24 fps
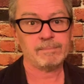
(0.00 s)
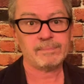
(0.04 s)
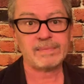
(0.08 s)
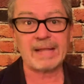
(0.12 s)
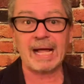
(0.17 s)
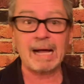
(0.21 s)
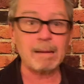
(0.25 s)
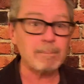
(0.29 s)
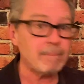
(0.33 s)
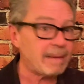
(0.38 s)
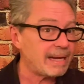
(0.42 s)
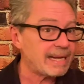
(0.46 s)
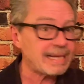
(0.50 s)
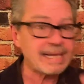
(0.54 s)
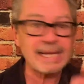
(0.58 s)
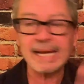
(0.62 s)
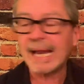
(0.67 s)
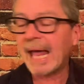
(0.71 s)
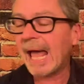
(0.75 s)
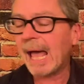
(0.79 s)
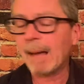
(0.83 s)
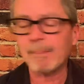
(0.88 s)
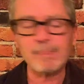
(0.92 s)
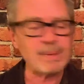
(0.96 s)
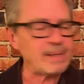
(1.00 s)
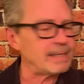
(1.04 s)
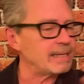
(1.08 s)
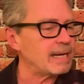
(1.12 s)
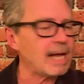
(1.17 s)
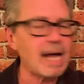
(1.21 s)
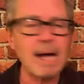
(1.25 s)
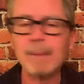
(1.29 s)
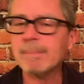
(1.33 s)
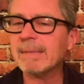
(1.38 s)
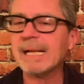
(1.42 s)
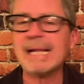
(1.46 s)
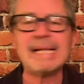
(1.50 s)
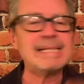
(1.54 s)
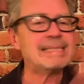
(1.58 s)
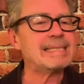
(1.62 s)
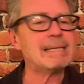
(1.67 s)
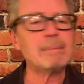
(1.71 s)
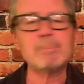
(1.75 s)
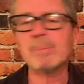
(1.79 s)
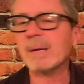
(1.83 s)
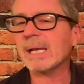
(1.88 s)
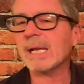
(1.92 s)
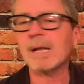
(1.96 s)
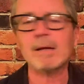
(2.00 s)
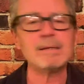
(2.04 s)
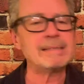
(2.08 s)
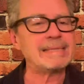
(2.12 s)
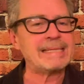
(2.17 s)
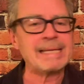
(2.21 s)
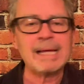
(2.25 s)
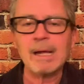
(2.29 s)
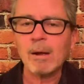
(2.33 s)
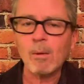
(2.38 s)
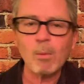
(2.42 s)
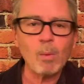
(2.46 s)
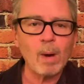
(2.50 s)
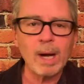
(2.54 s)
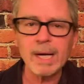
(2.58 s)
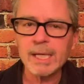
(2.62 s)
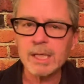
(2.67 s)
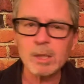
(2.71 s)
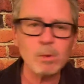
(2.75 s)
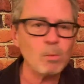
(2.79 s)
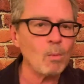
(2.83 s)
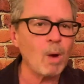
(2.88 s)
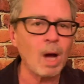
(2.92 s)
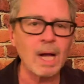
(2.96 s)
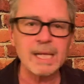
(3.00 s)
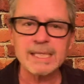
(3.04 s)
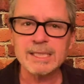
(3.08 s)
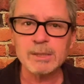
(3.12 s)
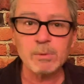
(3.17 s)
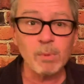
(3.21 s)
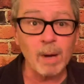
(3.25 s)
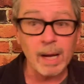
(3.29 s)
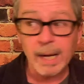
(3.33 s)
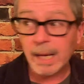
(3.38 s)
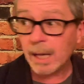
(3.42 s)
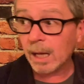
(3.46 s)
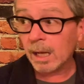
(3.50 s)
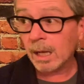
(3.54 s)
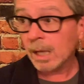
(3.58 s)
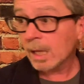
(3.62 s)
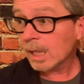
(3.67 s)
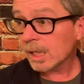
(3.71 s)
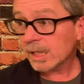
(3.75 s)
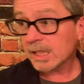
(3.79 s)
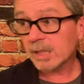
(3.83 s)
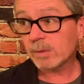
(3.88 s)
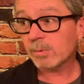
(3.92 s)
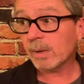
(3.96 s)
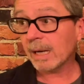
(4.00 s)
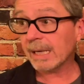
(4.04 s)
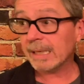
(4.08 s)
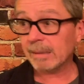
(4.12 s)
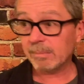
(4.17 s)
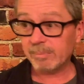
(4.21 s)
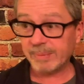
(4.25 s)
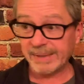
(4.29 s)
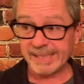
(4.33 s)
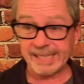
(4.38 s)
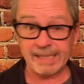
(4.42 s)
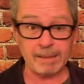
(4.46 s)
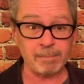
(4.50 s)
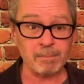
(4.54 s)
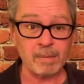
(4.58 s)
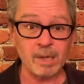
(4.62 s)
I'll make it happen. I'm Nancy Pelosi. What do you want? You want to be a